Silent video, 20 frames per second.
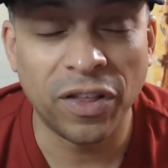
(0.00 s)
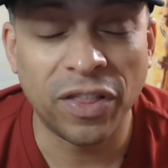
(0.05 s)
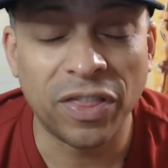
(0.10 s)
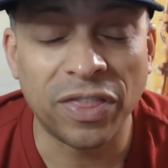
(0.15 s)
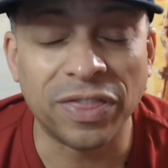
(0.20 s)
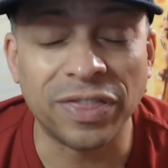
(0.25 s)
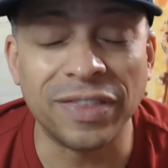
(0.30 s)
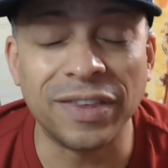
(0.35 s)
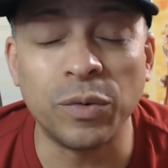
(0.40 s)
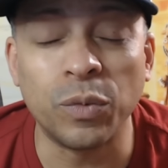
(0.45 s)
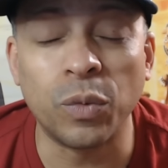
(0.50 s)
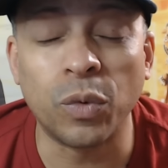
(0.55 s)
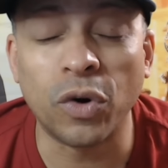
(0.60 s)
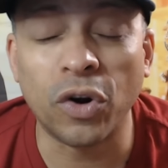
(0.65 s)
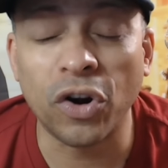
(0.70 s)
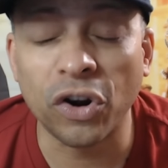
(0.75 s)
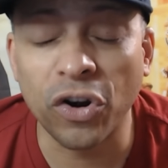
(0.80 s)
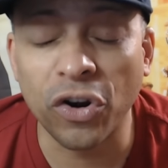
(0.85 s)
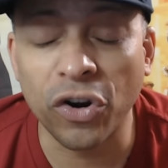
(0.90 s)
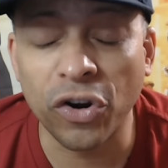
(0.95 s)
The
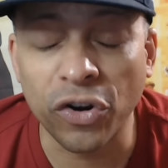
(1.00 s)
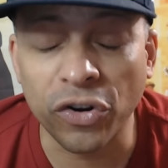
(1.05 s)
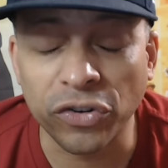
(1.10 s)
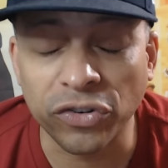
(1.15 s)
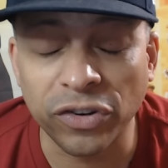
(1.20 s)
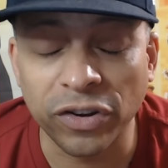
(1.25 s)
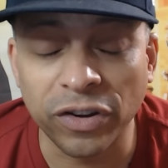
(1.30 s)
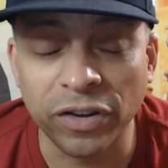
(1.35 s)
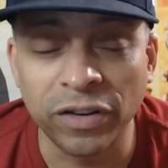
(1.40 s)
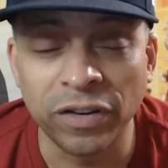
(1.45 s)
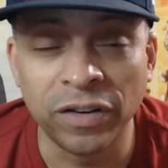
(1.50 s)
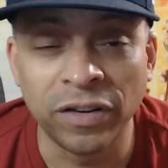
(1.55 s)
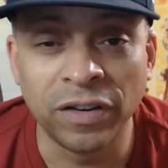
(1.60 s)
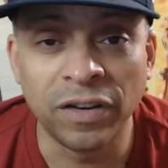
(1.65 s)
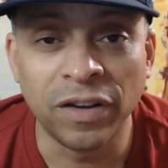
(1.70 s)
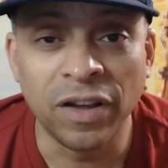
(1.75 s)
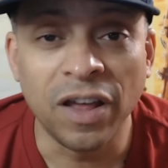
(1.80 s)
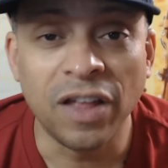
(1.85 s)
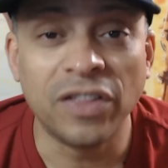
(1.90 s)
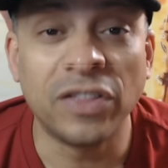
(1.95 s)
worst.
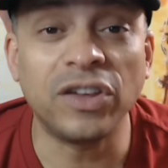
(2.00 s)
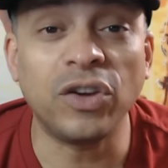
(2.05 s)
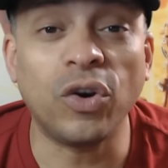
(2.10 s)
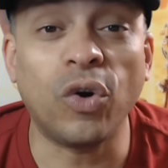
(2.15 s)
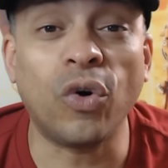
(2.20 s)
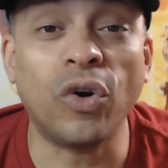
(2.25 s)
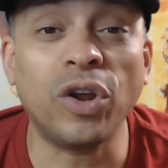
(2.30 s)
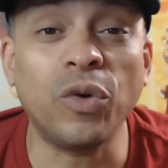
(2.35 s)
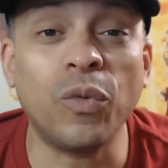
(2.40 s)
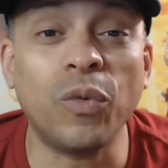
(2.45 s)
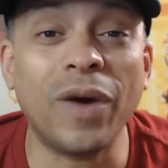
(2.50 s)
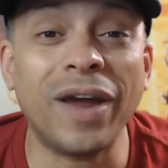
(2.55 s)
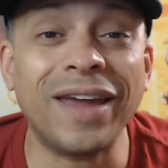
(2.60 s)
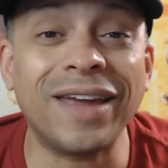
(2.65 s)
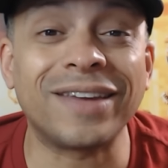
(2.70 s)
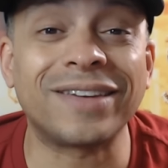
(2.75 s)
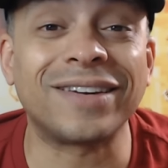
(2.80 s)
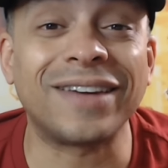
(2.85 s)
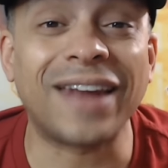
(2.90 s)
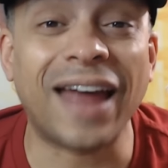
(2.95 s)
The only way
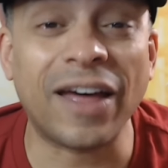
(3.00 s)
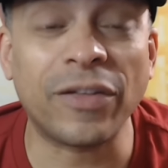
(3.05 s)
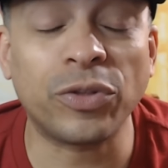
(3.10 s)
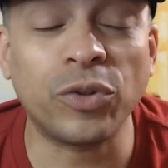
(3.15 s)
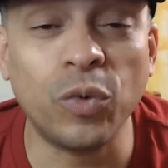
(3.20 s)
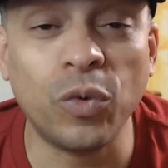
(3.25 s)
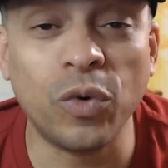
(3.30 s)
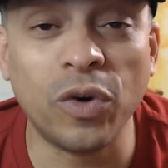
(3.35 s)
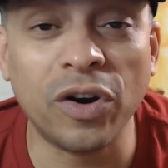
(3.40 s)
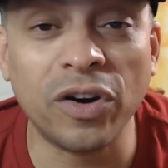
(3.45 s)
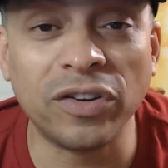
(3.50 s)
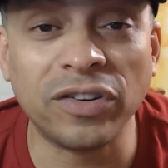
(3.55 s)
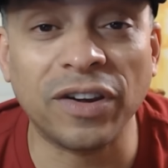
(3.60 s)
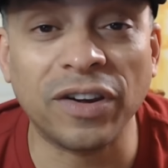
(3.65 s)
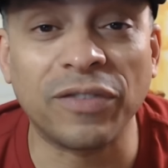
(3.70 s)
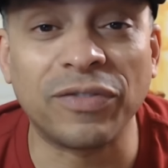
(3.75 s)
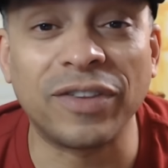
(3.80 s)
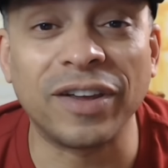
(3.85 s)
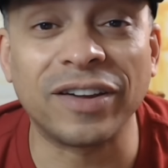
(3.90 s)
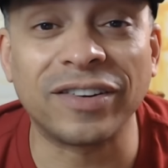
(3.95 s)
it's not the worst
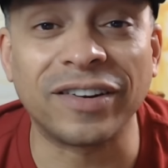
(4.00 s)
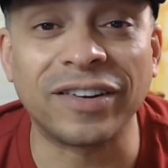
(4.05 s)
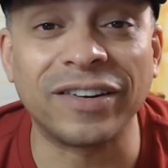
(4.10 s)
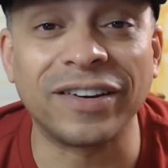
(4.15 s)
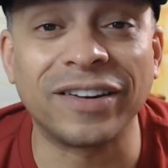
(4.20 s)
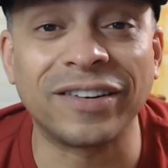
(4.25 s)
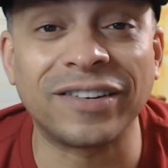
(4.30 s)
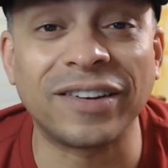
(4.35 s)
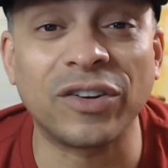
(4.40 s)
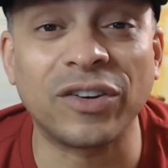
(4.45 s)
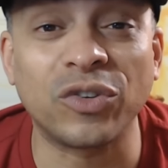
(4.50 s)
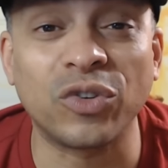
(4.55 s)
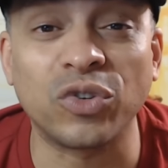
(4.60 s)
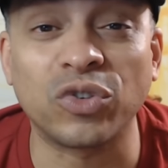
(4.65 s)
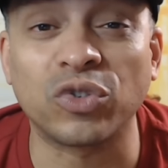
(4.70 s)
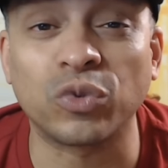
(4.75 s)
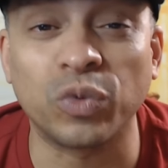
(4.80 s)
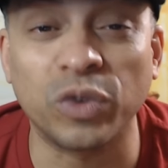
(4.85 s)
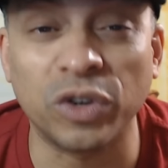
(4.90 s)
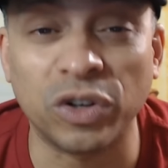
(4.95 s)
if there's a Nintendo
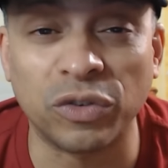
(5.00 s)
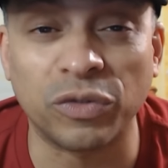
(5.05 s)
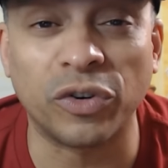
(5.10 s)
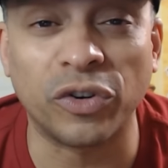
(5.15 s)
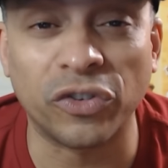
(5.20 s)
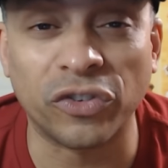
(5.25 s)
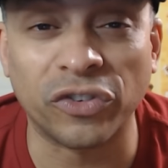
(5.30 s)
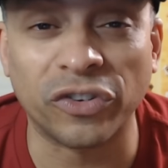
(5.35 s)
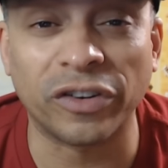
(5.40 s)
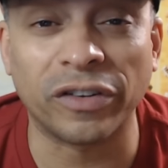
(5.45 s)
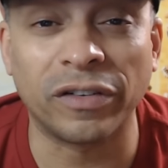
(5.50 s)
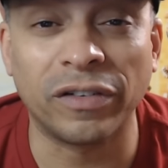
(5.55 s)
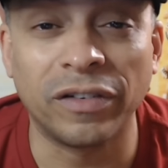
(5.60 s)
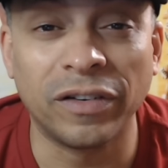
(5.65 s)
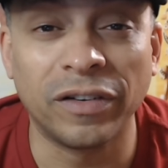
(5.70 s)
Switch version.